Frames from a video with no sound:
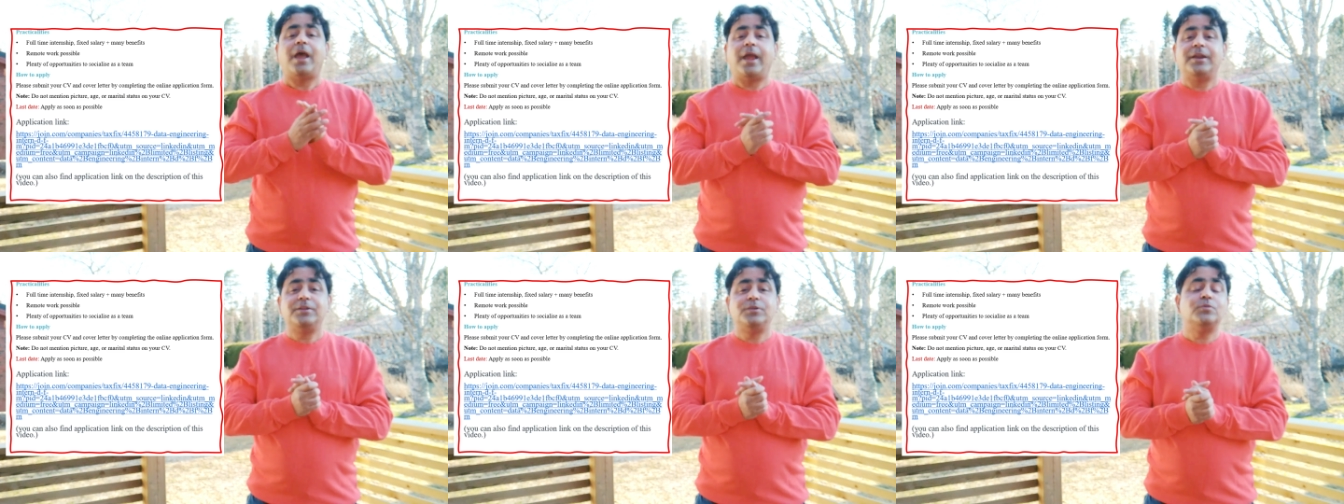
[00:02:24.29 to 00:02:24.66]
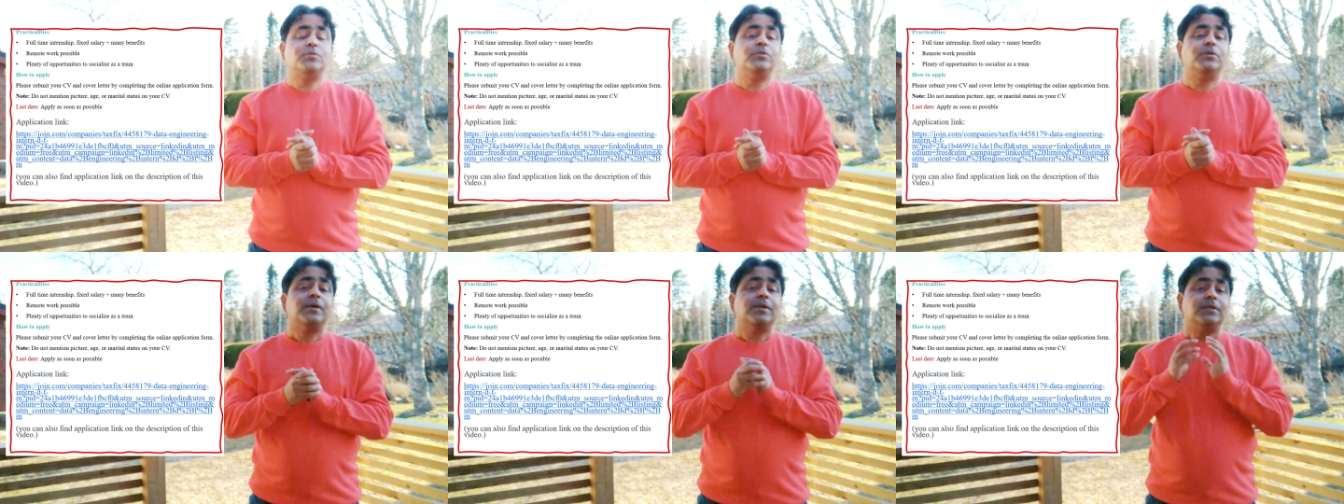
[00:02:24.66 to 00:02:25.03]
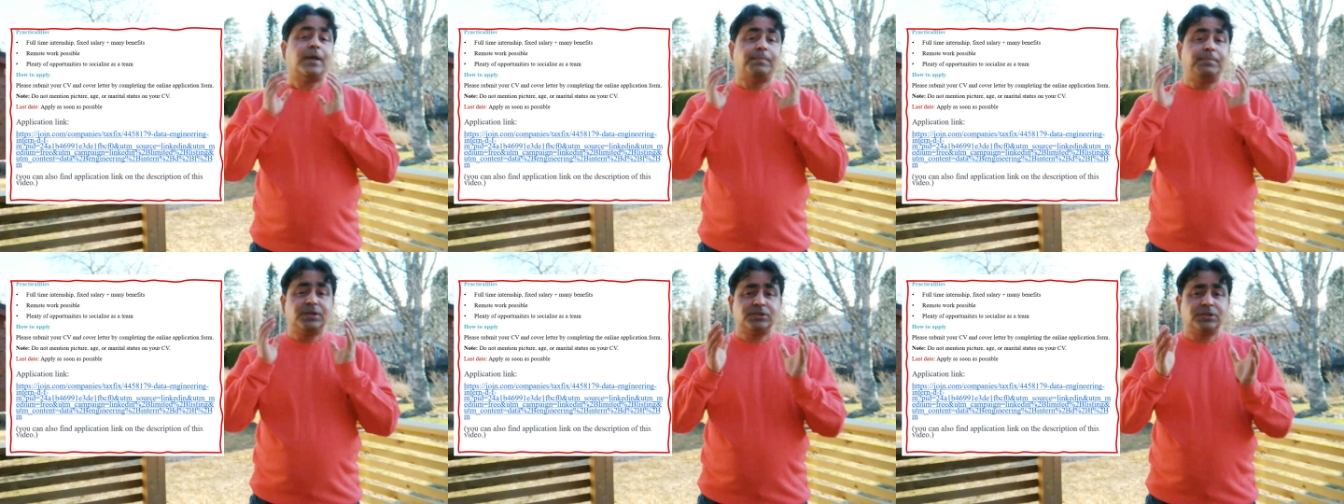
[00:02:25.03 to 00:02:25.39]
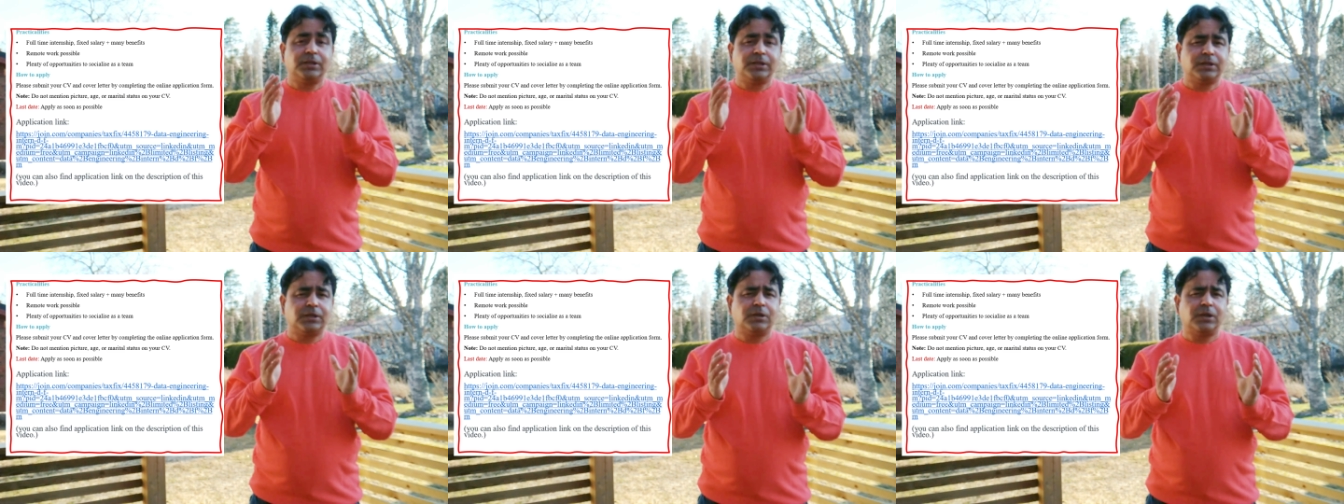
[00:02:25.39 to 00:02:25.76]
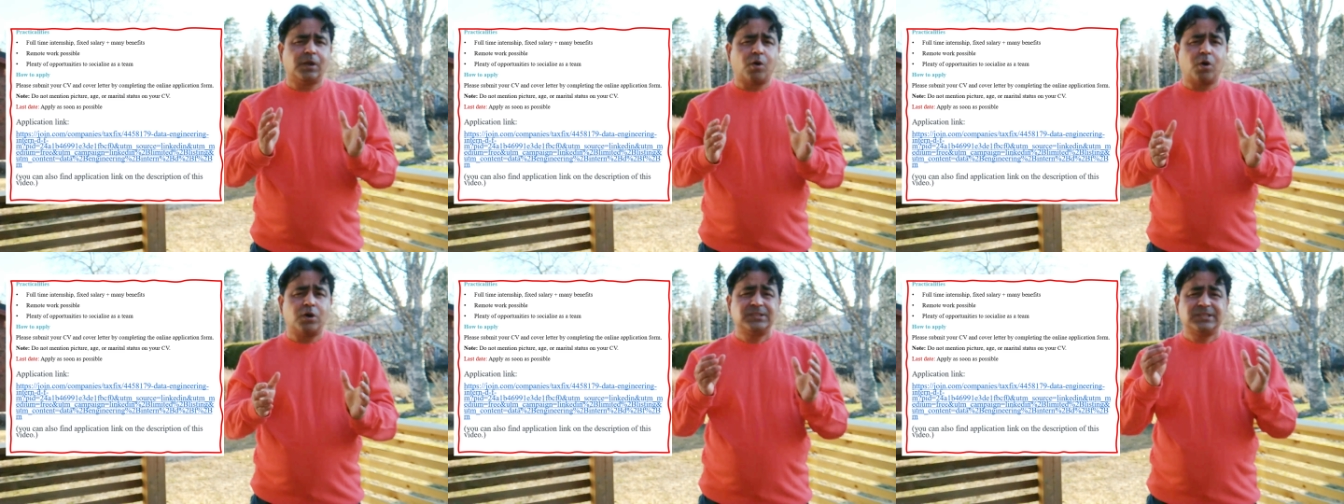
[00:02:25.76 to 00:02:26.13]
And the application link
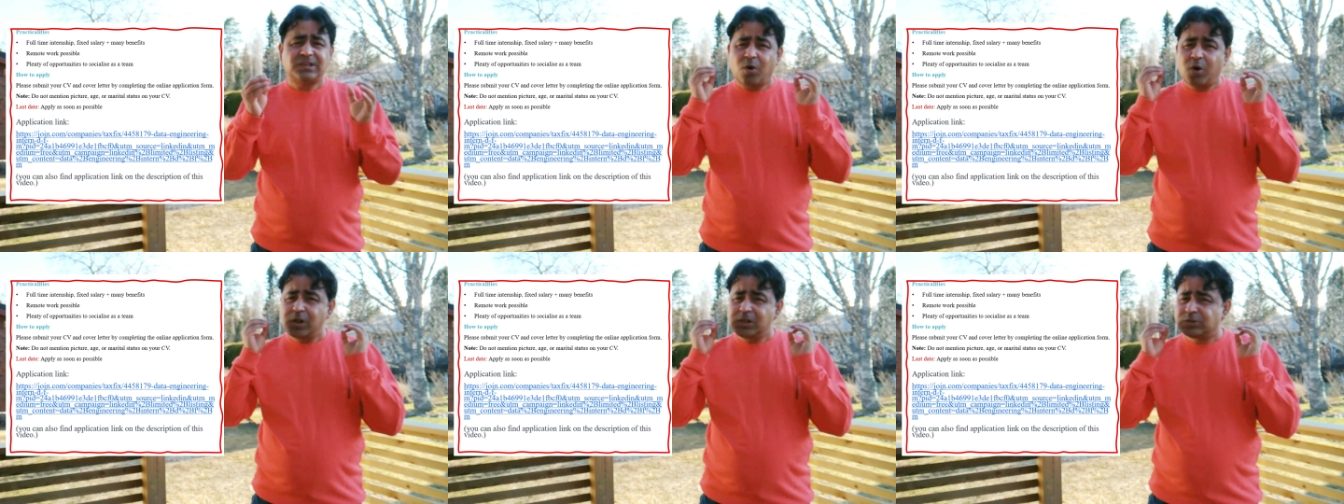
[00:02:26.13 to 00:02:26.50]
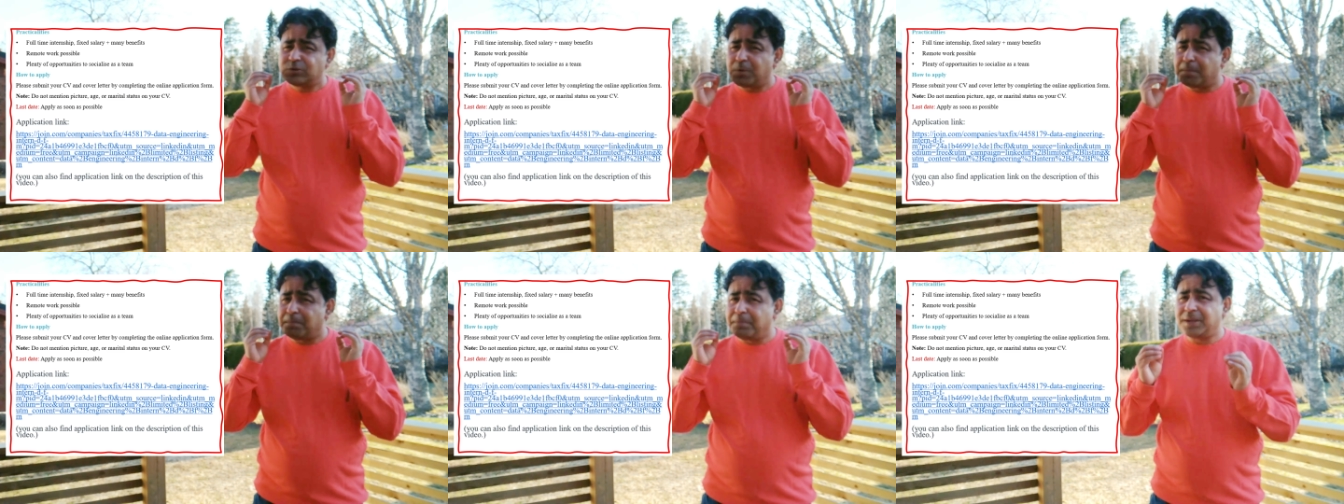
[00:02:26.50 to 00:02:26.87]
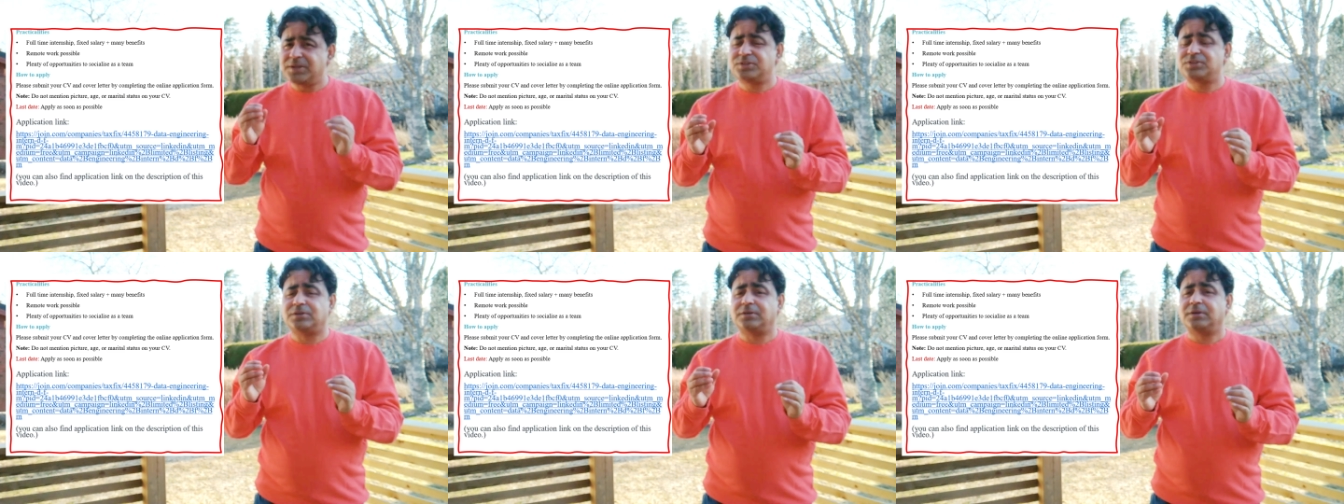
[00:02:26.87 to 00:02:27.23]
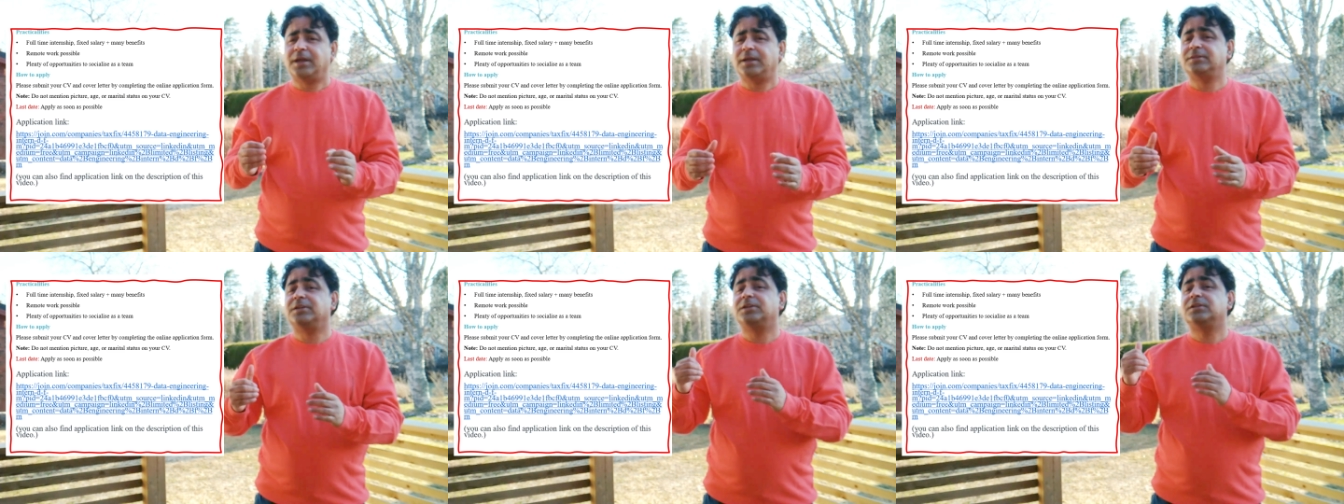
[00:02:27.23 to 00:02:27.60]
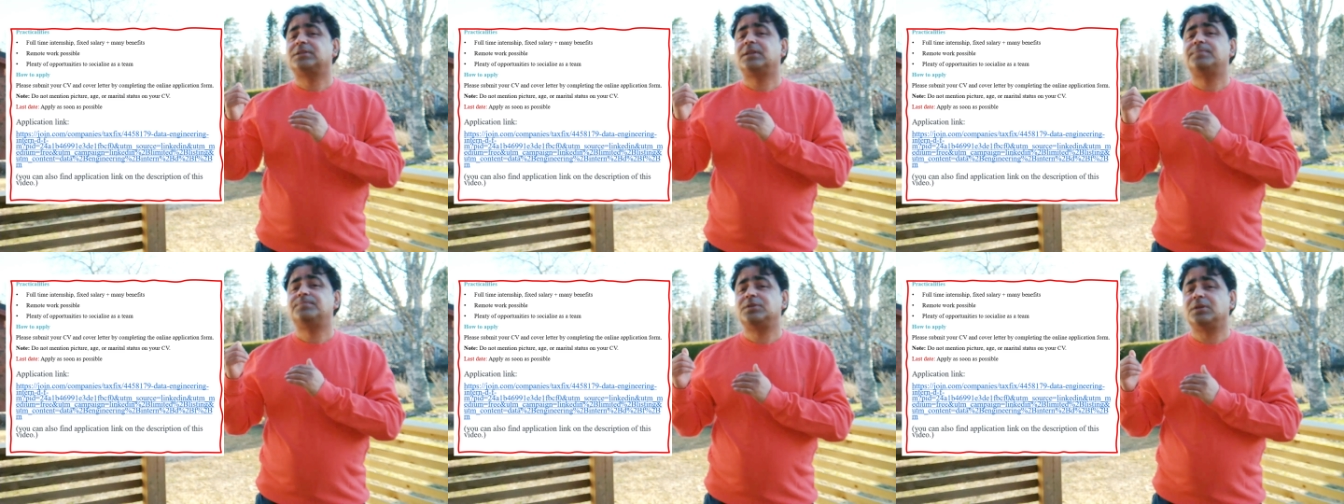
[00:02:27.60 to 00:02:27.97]
was also mentioned in the
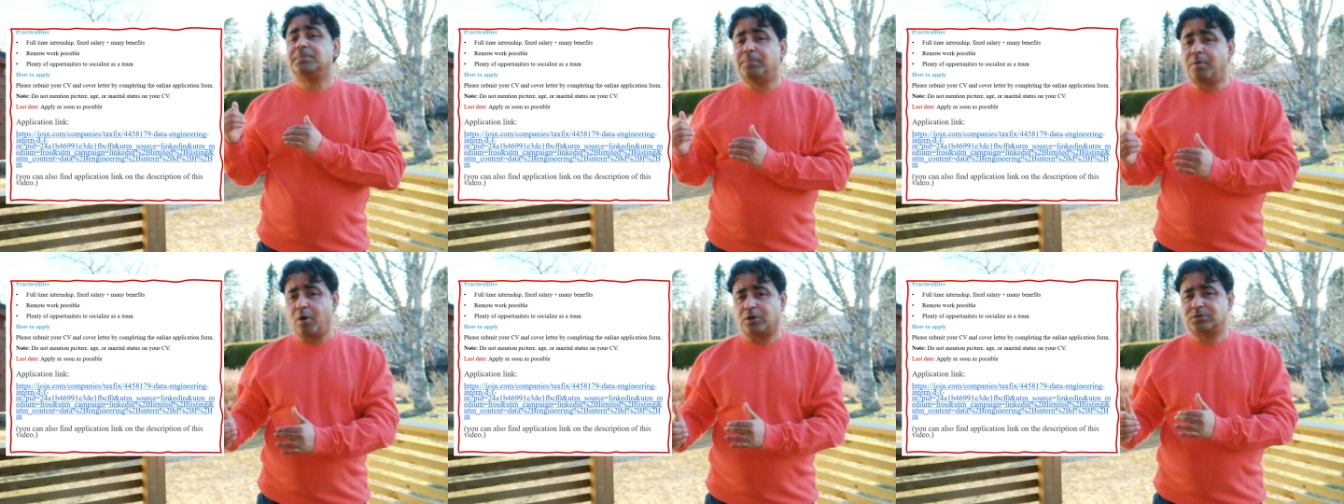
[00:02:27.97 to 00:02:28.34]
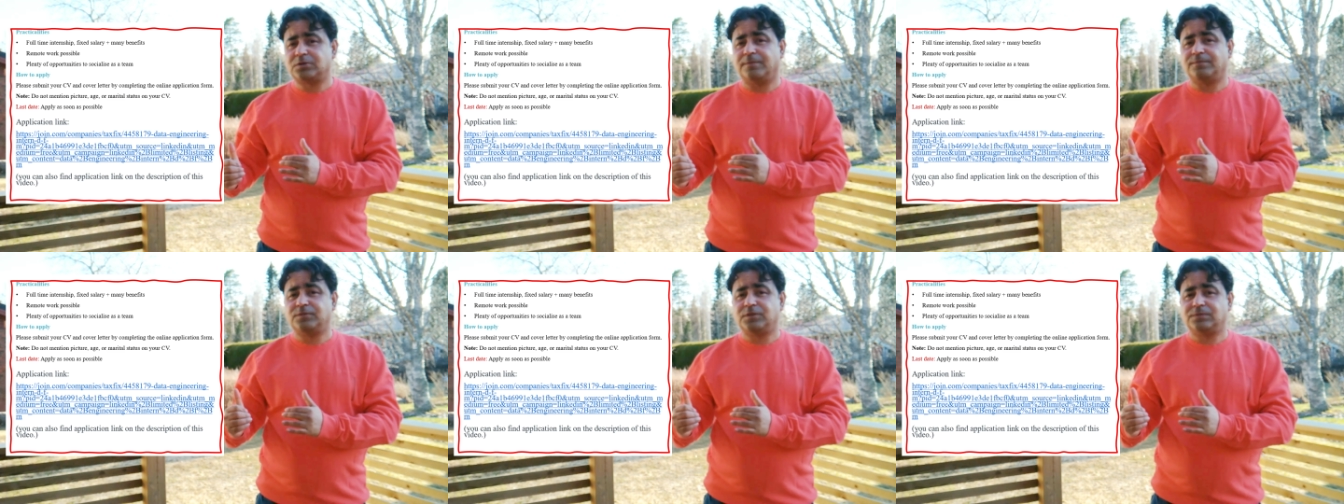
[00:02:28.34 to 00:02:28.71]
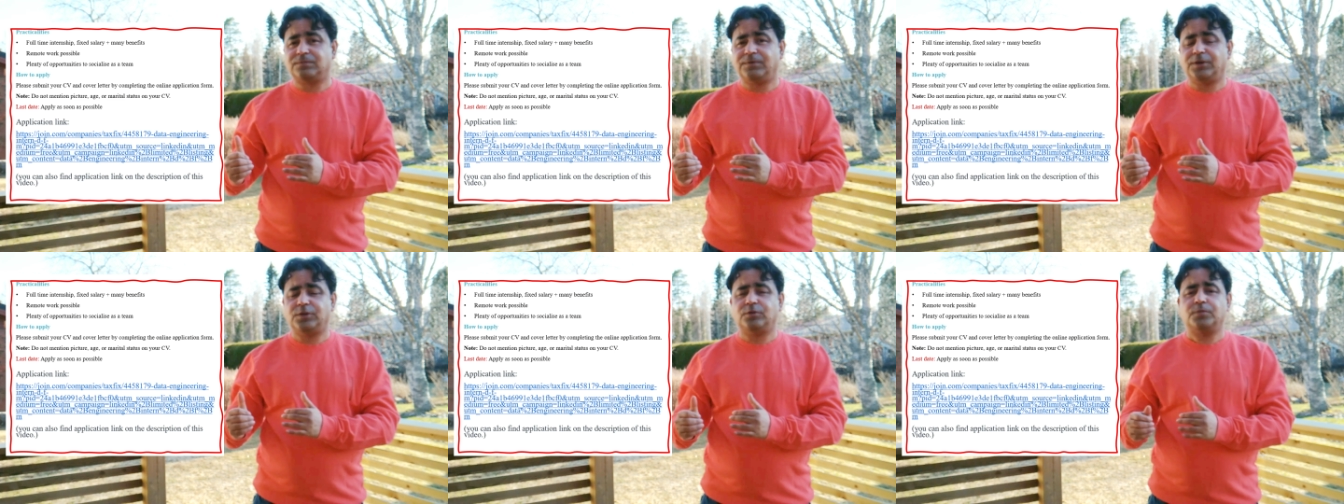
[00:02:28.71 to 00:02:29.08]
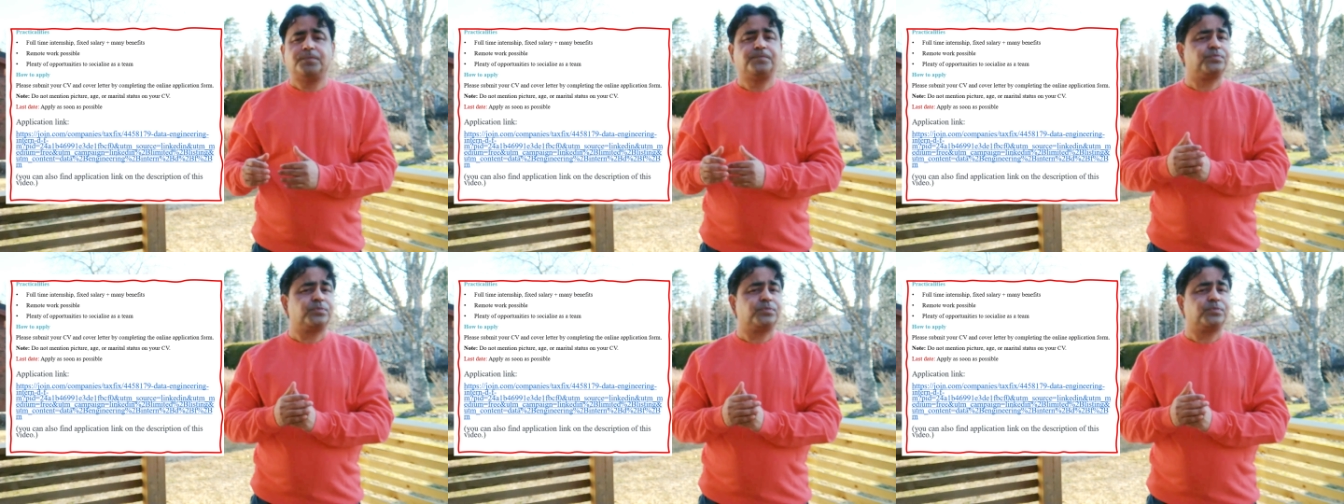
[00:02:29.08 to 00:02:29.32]
description box of this video.